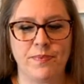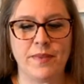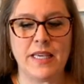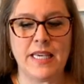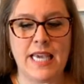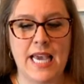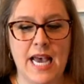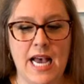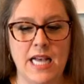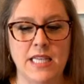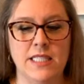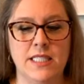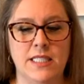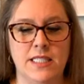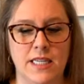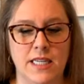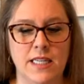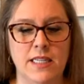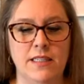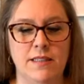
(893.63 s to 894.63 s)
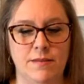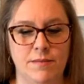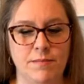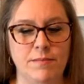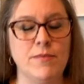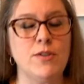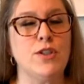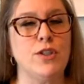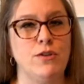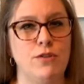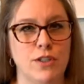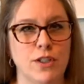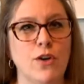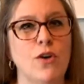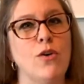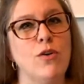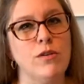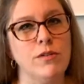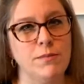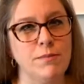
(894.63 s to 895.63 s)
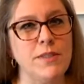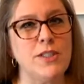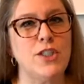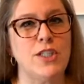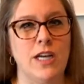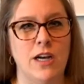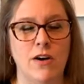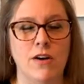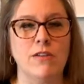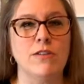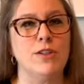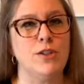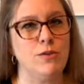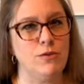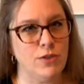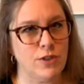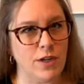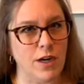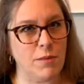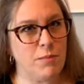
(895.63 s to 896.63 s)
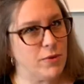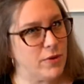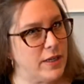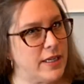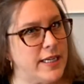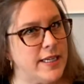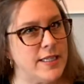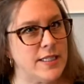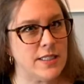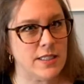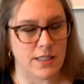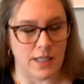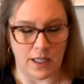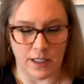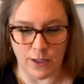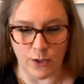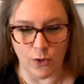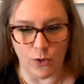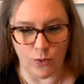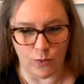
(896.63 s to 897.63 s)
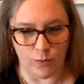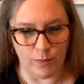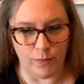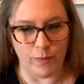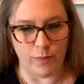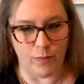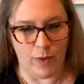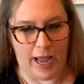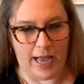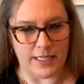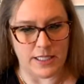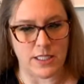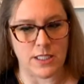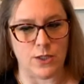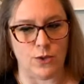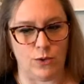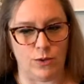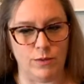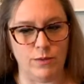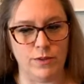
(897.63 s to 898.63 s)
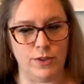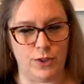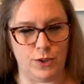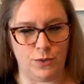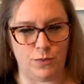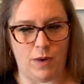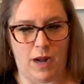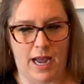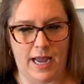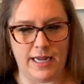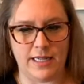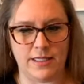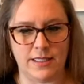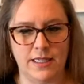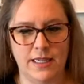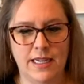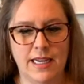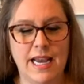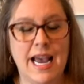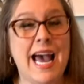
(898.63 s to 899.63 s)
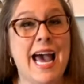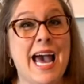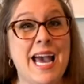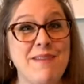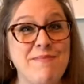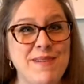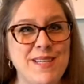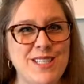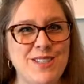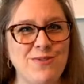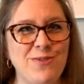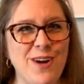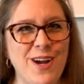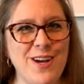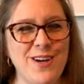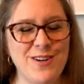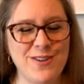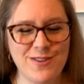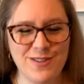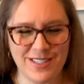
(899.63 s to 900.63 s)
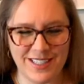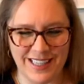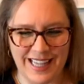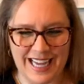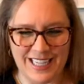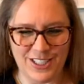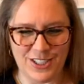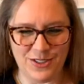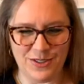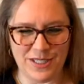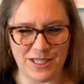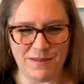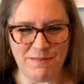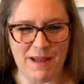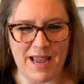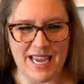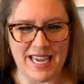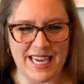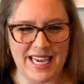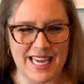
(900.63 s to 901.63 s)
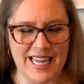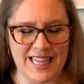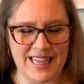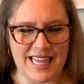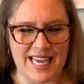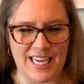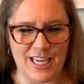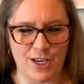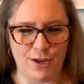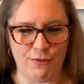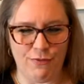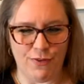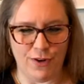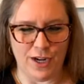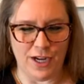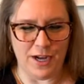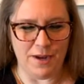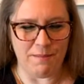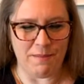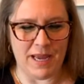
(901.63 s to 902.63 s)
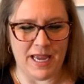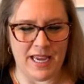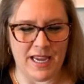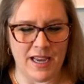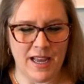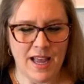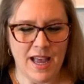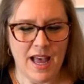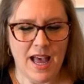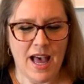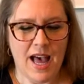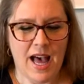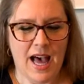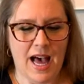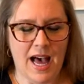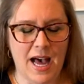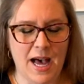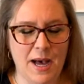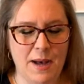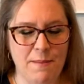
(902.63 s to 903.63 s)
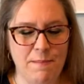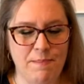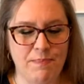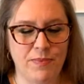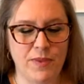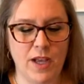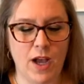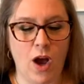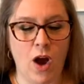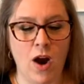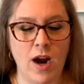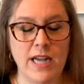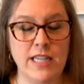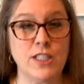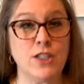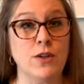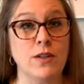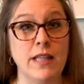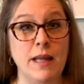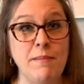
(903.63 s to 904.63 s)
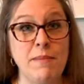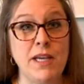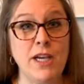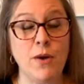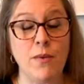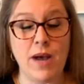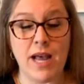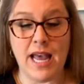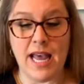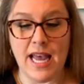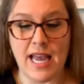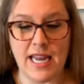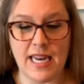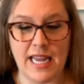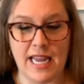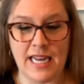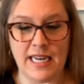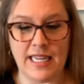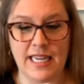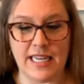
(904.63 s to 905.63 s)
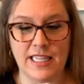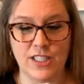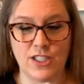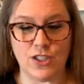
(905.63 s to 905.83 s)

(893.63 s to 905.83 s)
yes, Suzical, Michelle, Newton's Cupboard is a little rascal. You're right. Hey, Miss Rose, glad you could make it. Thank you for coming. Um, all right, so let me go ahead and get